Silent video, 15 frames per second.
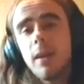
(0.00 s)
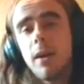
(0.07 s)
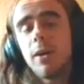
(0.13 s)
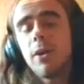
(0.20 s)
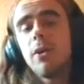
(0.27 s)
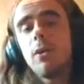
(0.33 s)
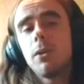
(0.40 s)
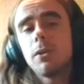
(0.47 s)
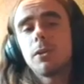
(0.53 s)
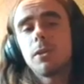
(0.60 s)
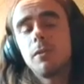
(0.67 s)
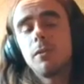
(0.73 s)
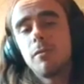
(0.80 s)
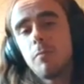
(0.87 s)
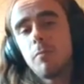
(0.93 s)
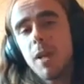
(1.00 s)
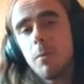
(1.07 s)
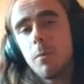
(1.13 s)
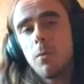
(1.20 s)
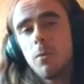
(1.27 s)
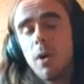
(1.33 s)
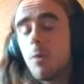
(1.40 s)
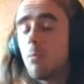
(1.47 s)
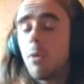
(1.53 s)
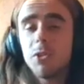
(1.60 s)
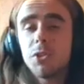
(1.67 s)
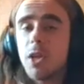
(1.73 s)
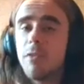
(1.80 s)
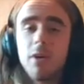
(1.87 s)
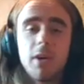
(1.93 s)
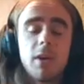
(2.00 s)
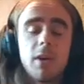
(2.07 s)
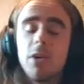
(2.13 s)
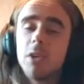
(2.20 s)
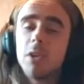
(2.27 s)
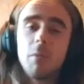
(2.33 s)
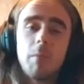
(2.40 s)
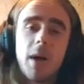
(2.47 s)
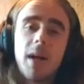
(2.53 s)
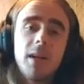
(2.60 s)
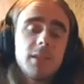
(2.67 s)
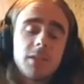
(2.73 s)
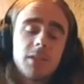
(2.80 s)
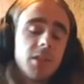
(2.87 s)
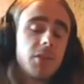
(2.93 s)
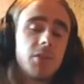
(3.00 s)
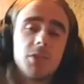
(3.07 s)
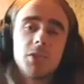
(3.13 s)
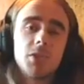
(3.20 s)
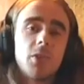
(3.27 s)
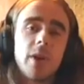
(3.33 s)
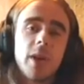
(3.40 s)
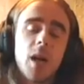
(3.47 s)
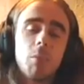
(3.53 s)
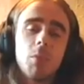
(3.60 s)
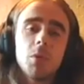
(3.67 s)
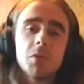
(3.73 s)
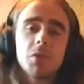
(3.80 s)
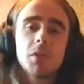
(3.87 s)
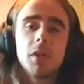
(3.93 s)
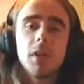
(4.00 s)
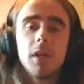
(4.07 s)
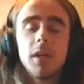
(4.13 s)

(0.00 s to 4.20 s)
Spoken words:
I know lots of people, myself included in the past, didn't used to sign hut books,